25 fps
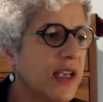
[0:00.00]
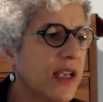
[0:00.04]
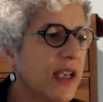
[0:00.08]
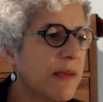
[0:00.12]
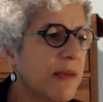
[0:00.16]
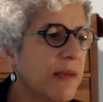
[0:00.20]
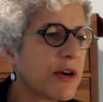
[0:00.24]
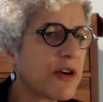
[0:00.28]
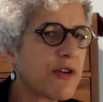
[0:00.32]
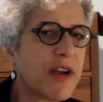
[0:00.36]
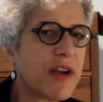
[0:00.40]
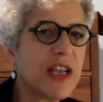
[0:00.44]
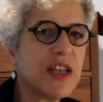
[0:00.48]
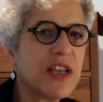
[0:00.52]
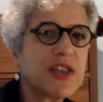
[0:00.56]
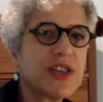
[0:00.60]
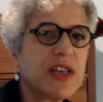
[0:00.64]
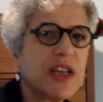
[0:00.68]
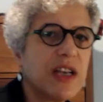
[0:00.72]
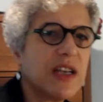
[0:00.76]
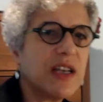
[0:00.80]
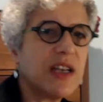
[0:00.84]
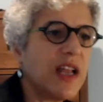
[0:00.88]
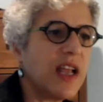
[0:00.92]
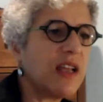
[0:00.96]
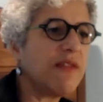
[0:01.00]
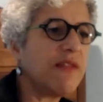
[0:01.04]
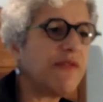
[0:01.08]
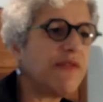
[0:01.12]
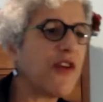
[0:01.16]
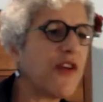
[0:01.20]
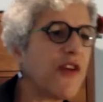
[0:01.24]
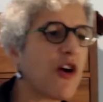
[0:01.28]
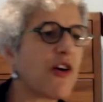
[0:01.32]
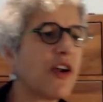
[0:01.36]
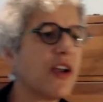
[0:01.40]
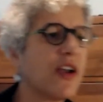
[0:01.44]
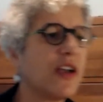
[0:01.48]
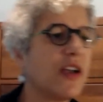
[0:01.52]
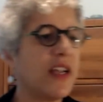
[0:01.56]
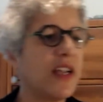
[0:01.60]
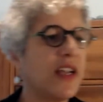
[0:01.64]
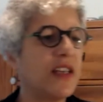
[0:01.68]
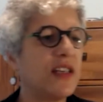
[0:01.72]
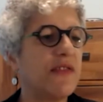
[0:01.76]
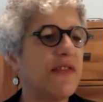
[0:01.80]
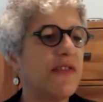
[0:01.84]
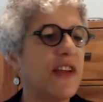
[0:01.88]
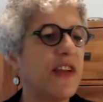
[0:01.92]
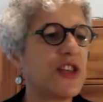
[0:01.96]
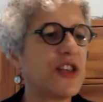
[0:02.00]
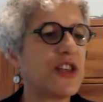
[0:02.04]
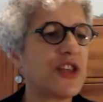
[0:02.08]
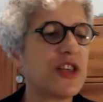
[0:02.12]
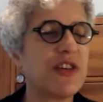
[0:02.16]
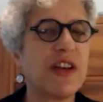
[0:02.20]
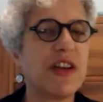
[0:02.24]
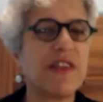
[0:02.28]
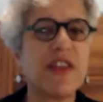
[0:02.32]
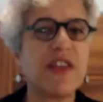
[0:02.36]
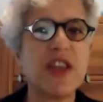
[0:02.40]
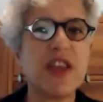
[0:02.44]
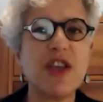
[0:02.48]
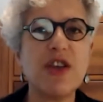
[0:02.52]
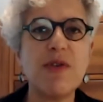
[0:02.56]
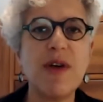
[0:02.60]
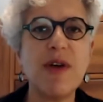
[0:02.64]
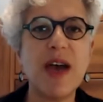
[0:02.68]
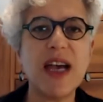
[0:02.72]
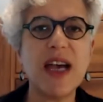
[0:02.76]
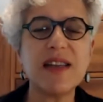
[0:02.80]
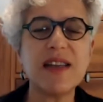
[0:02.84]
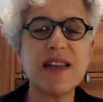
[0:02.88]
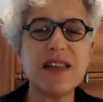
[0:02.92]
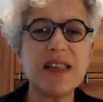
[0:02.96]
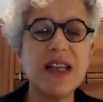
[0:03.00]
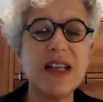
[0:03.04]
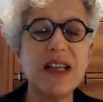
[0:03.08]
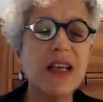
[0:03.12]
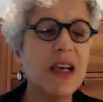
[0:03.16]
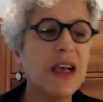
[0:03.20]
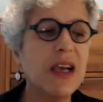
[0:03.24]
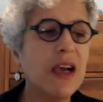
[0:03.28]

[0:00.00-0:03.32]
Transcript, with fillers: immigration and foreign intervention on the US.